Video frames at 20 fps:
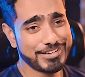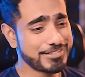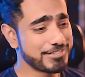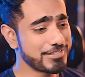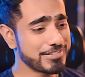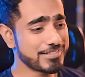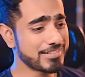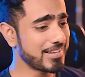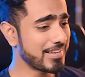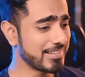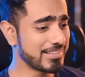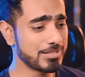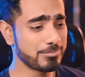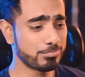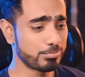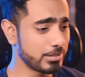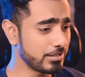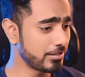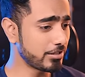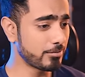is just like the
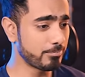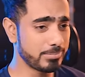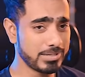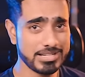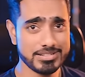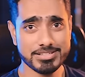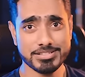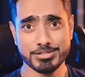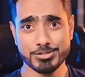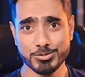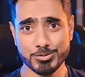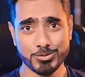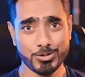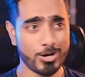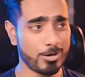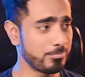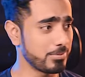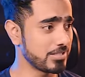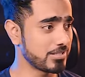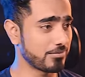printer painted two
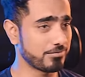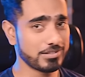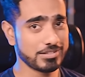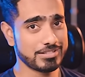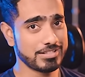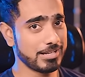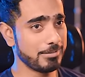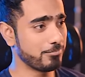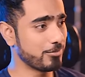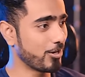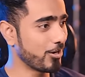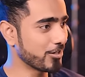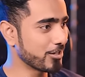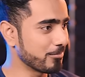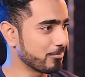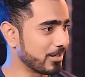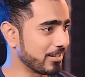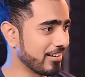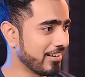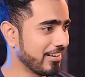copies of the same
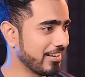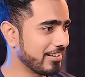document.